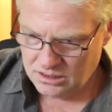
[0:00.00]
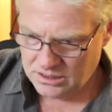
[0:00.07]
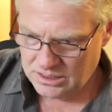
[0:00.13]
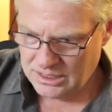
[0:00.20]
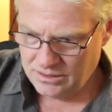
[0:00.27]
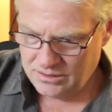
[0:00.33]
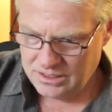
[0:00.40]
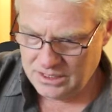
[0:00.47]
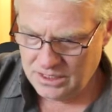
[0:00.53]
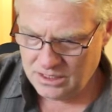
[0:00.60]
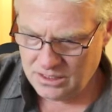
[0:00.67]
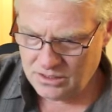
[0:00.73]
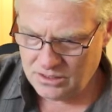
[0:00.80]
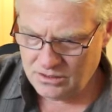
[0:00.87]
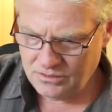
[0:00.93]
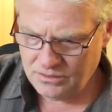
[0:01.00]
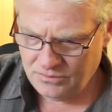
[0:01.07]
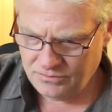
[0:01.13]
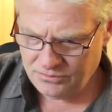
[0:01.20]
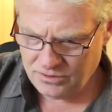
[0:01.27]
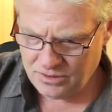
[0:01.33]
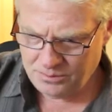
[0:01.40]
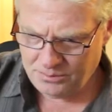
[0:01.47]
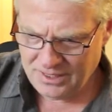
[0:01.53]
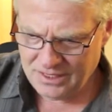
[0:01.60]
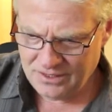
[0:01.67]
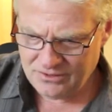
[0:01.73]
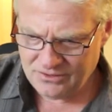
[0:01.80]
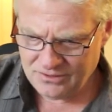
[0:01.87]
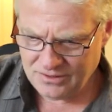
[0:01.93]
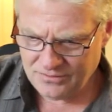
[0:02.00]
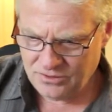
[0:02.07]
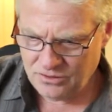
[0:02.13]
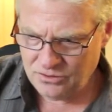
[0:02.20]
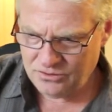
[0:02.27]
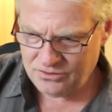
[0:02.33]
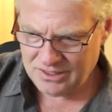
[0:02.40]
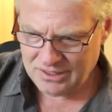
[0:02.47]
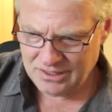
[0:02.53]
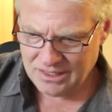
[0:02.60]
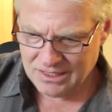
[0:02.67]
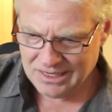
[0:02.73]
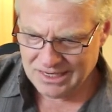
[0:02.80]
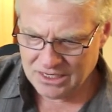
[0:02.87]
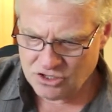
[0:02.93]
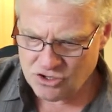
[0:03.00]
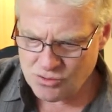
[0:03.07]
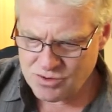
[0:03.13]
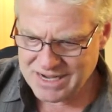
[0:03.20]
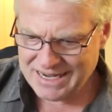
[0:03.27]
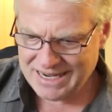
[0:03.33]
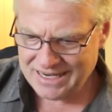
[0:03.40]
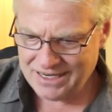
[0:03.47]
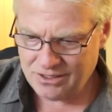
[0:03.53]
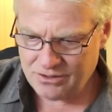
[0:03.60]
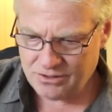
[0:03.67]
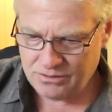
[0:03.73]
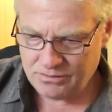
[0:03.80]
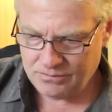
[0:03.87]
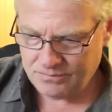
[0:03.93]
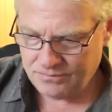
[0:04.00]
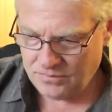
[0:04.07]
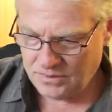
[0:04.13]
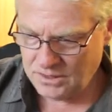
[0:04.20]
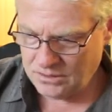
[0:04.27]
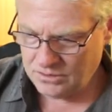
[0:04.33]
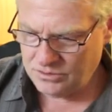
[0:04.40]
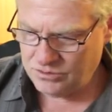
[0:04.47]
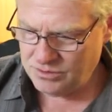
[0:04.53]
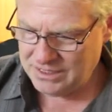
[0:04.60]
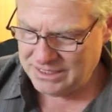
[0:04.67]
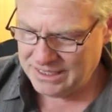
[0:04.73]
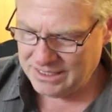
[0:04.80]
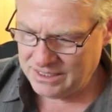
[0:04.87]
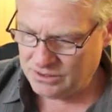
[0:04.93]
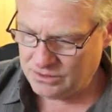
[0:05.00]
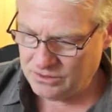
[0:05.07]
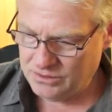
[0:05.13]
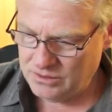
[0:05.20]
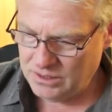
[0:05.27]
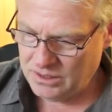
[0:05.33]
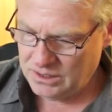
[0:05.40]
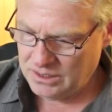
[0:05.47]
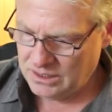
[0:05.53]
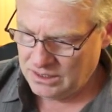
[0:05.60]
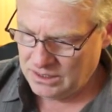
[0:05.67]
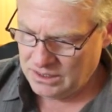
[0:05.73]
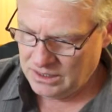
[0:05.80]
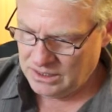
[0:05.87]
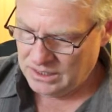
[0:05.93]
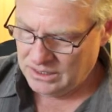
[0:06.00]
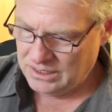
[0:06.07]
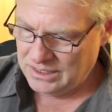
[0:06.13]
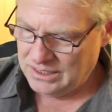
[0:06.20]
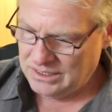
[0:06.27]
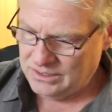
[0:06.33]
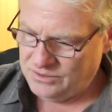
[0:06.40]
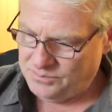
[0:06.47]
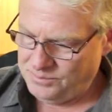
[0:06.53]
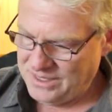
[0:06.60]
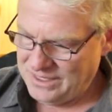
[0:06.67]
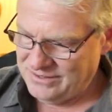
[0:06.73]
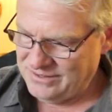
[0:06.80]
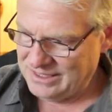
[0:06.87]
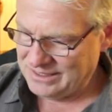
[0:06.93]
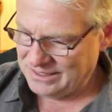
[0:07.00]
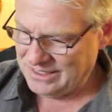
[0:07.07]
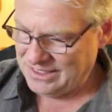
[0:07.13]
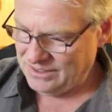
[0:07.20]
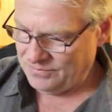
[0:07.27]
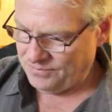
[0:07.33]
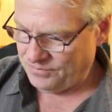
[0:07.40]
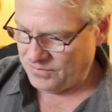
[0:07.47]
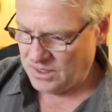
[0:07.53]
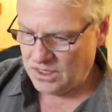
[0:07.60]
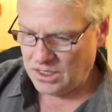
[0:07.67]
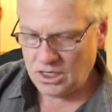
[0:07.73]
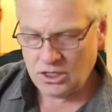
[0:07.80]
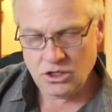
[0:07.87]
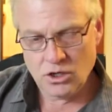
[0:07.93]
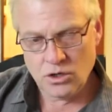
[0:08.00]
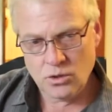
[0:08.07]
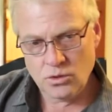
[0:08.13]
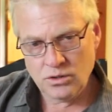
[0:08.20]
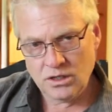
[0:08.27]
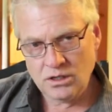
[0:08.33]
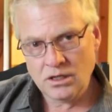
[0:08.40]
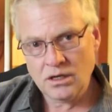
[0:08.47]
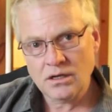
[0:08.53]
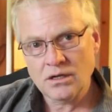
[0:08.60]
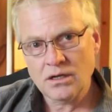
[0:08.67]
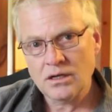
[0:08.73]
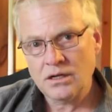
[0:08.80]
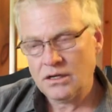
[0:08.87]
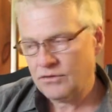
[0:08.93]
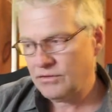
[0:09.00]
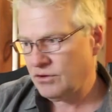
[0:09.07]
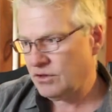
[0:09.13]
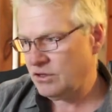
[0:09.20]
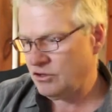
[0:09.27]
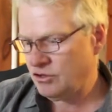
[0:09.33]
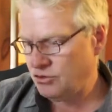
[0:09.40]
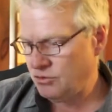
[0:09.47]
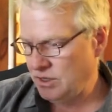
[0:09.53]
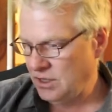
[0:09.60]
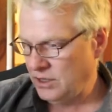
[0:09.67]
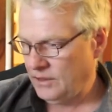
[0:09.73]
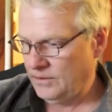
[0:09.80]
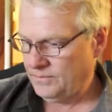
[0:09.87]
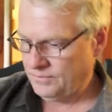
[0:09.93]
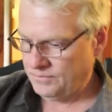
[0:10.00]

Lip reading: Down here for the base I've used a tree canker. Now a tree canker is basically a node for the tree.